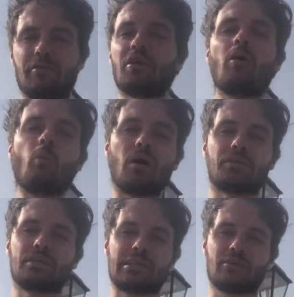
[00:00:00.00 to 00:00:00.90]
No one
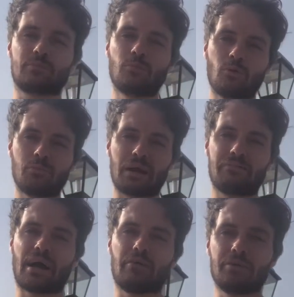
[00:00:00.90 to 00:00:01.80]
has lost more
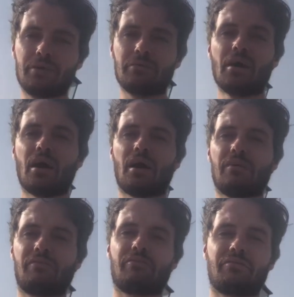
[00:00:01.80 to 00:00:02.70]
value
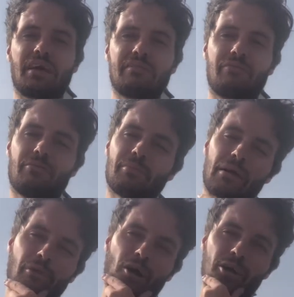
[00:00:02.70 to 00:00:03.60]
from that
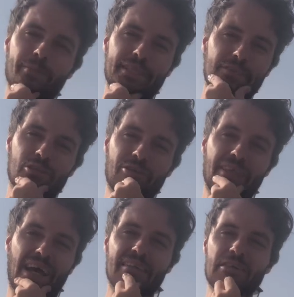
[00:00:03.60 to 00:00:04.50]
Mahomes injury
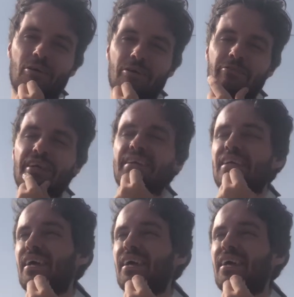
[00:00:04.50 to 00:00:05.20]
than Tyreek.